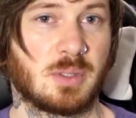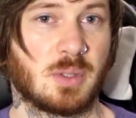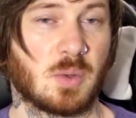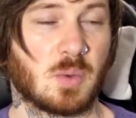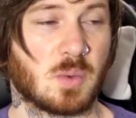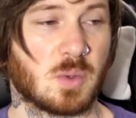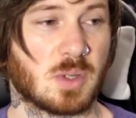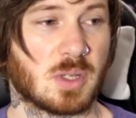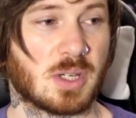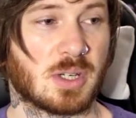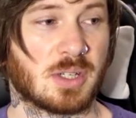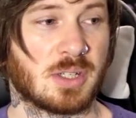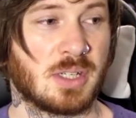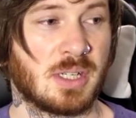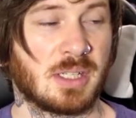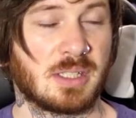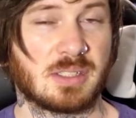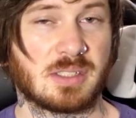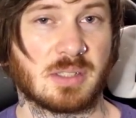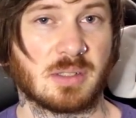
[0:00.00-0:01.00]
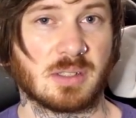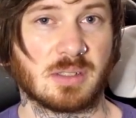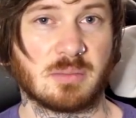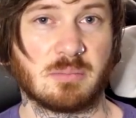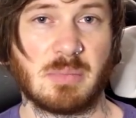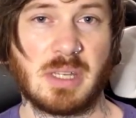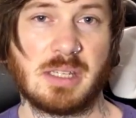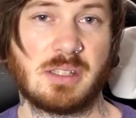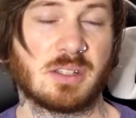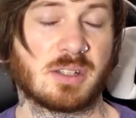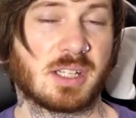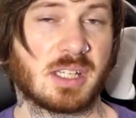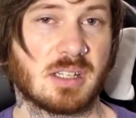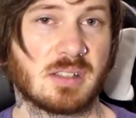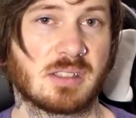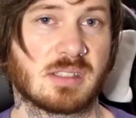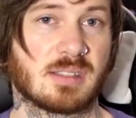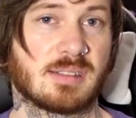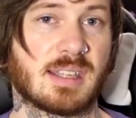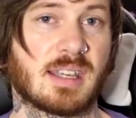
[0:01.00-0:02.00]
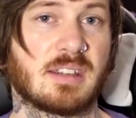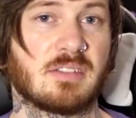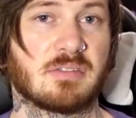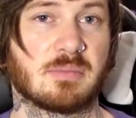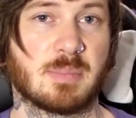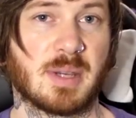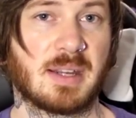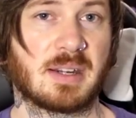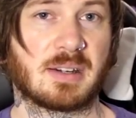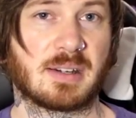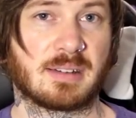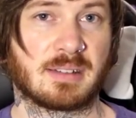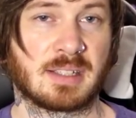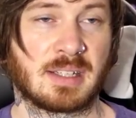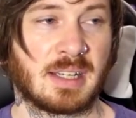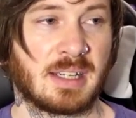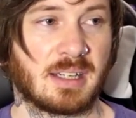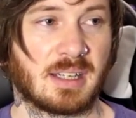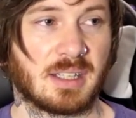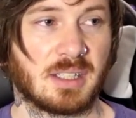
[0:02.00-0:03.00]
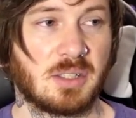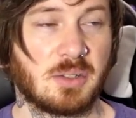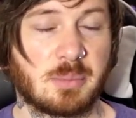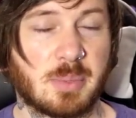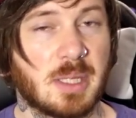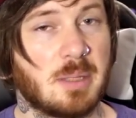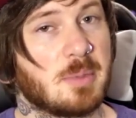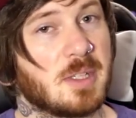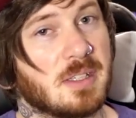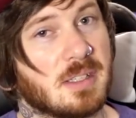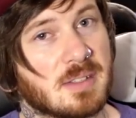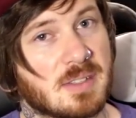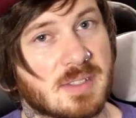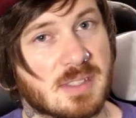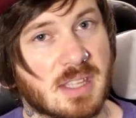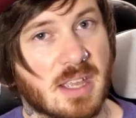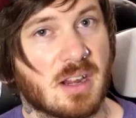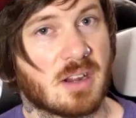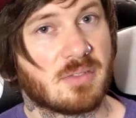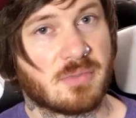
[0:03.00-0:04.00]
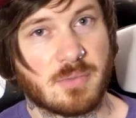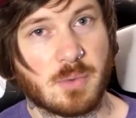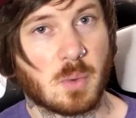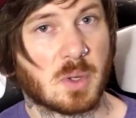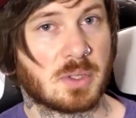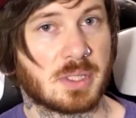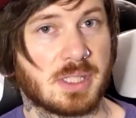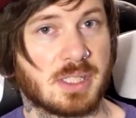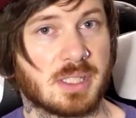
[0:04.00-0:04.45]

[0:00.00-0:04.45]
or to make your kid's life better, Hello Baby is there for you.